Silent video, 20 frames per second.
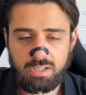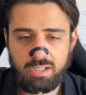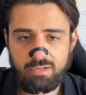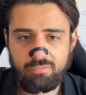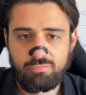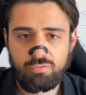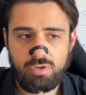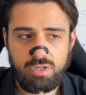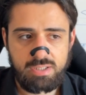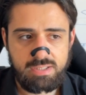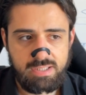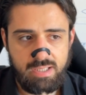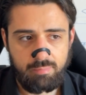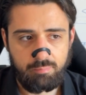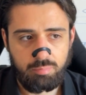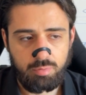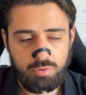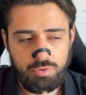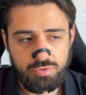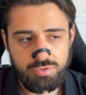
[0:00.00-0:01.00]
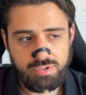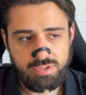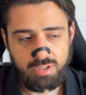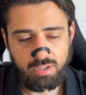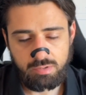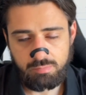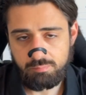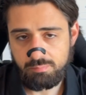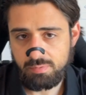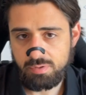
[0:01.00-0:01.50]
Like, for example, you
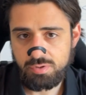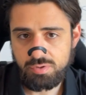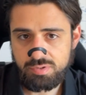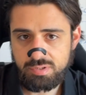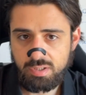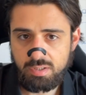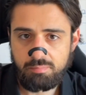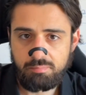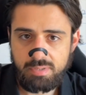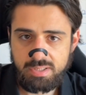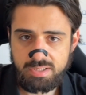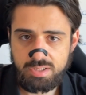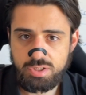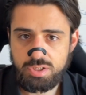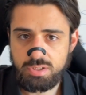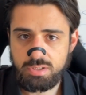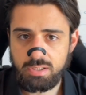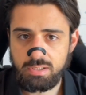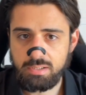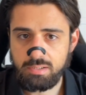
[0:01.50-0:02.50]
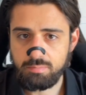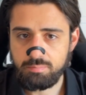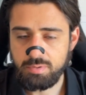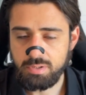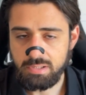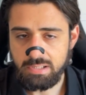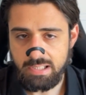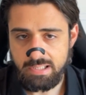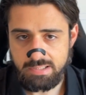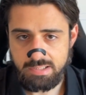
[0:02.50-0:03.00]
start messaging a little
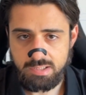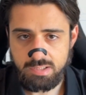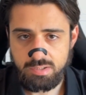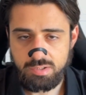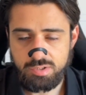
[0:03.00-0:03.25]
bit less,